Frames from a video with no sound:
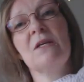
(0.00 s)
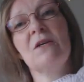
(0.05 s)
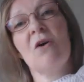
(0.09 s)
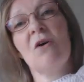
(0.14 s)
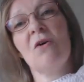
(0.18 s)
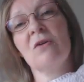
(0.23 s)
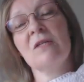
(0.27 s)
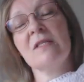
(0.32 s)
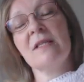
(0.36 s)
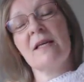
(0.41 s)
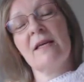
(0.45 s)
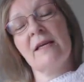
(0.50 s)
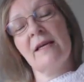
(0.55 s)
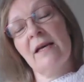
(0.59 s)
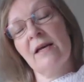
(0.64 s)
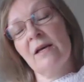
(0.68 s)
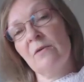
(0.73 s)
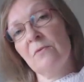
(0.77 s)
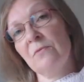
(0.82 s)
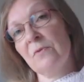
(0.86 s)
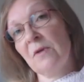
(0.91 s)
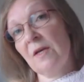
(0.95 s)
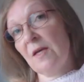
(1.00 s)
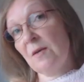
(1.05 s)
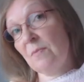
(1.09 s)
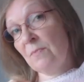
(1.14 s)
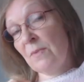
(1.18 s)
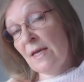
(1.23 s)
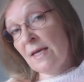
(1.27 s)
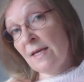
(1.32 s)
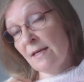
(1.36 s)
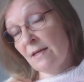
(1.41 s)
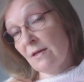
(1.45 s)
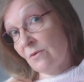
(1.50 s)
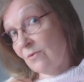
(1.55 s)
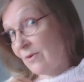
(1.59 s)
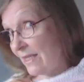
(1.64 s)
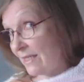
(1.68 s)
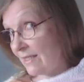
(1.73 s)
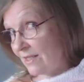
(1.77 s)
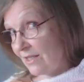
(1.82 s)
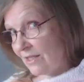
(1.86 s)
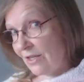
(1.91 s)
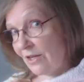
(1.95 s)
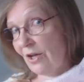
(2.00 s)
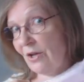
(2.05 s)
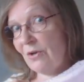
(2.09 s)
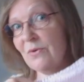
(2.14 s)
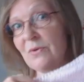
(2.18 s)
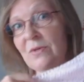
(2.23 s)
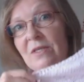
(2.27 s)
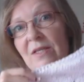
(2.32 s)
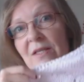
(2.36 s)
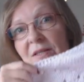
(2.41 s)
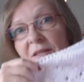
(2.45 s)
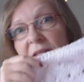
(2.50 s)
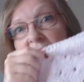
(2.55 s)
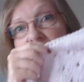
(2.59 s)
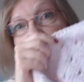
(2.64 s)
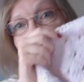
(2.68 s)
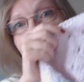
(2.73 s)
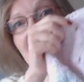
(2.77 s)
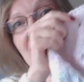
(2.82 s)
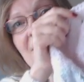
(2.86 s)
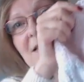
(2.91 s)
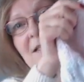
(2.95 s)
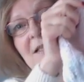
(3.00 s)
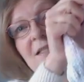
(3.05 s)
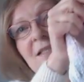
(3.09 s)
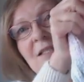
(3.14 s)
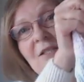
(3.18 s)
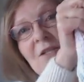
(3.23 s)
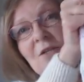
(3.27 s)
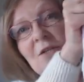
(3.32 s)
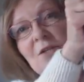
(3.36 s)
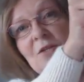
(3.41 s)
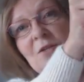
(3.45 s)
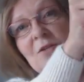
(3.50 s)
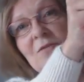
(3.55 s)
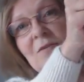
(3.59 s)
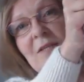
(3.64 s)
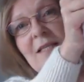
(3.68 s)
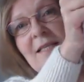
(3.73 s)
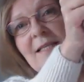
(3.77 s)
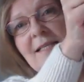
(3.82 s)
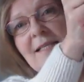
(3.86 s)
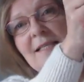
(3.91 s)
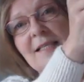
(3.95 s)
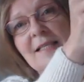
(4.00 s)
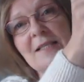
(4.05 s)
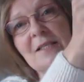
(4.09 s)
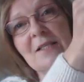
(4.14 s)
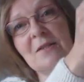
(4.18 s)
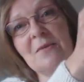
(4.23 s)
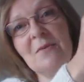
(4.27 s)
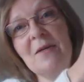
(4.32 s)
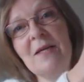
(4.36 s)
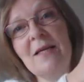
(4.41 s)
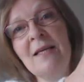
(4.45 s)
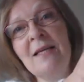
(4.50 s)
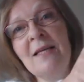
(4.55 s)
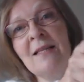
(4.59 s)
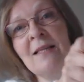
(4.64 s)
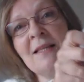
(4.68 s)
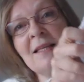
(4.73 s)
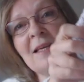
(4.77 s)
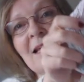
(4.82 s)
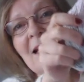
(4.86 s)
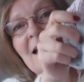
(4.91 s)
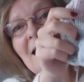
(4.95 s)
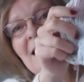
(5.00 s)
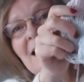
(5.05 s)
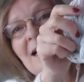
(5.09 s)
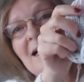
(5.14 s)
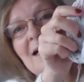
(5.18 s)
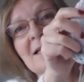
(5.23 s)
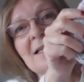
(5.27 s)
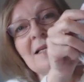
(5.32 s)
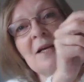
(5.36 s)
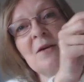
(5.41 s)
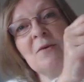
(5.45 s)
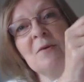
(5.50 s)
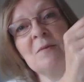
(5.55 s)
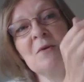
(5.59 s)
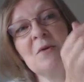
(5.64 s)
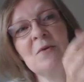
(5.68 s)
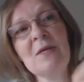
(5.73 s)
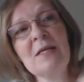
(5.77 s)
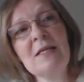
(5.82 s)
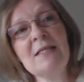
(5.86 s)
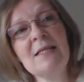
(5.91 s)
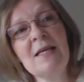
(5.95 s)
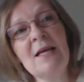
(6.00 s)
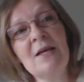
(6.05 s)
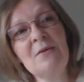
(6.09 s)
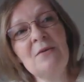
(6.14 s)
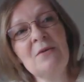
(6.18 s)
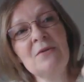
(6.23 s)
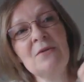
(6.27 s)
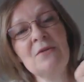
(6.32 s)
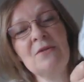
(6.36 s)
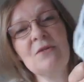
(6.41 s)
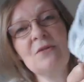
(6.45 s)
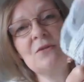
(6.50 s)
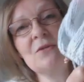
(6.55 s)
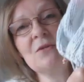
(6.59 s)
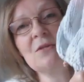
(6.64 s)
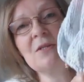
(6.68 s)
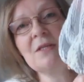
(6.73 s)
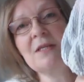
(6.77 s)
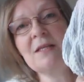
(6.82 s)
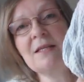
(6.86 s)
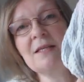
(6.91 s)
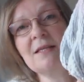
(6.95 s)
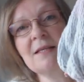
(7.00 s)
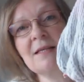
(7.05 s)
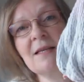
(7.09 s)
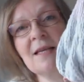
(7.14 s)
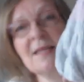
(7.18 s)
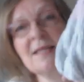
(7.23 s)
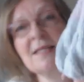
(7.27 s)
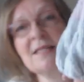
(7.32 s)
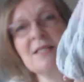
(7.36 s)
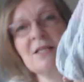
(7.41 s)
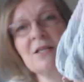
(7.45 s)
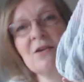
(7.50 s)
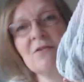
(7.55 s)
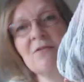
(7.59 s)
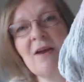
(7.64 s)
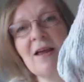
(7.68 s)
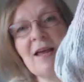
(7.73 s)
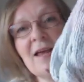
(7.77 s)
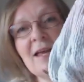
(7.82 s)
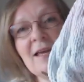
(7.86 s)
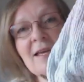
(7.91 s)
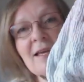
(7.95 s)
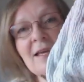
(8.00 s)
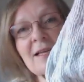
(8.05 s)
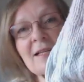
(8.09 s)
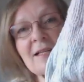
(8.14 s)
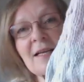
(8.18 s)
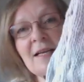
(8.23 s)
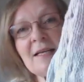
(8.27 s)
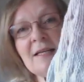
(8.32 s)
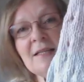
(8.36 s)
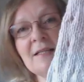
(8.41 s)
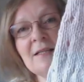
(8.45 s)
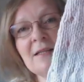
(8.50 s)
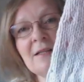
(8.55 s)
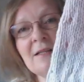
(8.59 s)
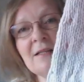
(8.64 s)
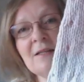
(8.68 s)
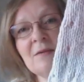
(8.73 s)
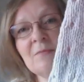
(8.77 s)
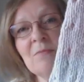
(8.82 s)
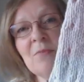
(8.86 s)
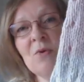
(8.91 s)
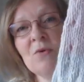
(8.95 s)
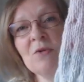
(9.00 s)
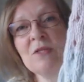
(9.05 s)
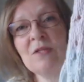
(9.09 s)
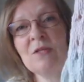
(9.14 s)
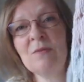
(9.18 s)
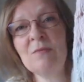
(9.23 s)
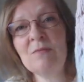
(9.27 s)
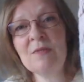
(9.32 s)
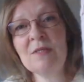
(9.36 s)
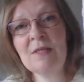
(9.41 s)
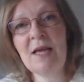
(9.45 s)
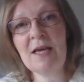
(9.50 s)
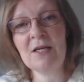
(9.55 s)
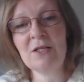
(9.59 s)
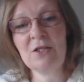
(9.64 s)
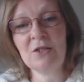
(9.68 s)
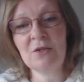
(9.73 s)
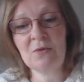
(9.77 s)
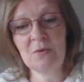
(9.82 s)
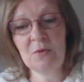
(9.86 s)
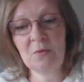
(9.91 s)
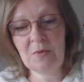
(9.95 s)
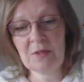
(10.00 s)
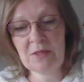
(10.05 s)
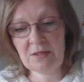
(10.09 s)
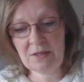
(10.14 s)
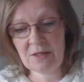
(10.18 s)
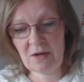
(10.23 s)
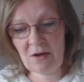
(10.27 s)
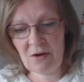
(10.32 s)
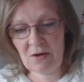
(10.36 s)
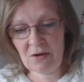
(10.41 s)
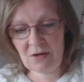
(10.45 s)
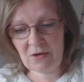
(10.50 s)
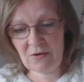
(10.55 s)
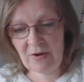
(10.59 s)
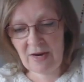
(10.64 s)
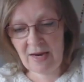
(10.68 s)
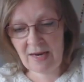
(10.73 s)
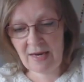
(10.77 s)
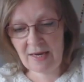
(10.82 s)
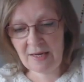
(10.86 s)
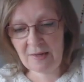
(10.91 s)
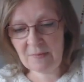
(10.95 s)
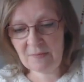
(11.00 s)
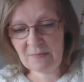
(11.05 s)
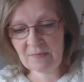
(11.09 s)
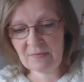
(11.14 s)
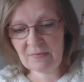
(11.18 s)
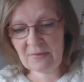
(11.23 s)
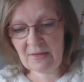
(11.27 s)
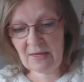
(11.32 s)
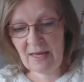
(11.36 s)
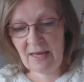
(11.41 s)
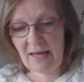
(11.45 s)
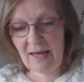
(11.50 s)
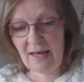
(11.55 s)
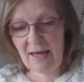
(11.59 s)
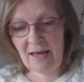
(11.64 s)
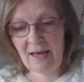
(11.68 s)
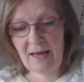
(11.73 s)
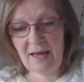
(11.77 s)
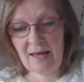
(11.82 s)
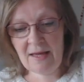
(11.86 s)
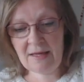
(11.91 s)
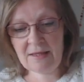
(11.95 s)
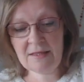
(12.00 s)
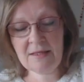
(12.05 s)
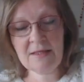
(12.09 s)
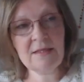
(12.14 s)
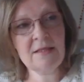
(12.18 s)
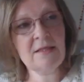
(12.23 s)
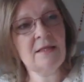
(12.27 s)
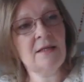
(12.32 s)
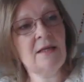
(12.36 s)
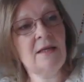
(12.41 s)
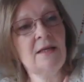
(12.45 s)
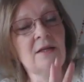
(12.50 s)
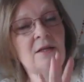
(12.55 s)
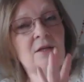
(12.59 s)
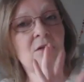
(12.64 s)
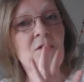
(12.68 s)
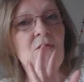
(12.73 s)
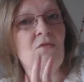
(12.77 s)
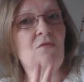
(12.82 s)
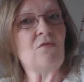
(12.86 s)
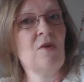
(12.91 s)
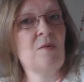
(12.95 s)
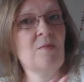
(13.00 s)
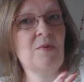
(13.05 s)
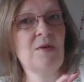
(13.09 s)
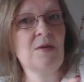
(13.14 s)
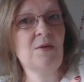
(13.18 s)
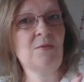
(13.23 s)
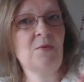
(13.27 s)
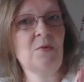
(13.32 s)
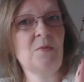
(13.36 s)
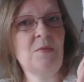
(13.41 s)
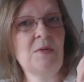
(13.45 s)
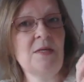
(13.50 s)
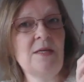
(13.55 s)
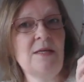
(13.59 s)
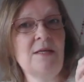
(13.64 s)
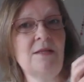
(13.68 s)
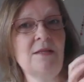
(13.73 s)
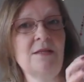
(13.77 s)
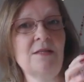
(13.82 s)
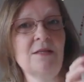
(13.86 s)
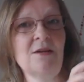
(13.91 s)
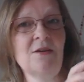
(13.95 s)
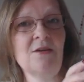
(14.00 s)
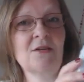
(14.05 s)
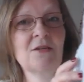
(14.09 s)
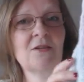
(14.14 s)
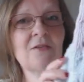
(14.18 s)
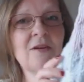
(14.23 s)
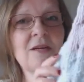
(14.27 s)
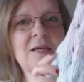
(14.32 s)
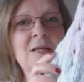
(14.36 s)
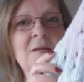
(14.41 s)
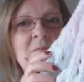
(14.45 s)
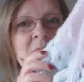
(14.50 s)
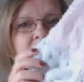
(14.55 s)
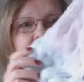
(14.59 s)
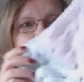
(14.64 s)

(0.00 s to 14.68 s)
because I have a pink winter coat that I think this is going to look really nice with. And now I'm going down onto the lighter grey, and then the bottom section will be the dark grey, and the ribbing will be in the dark grey.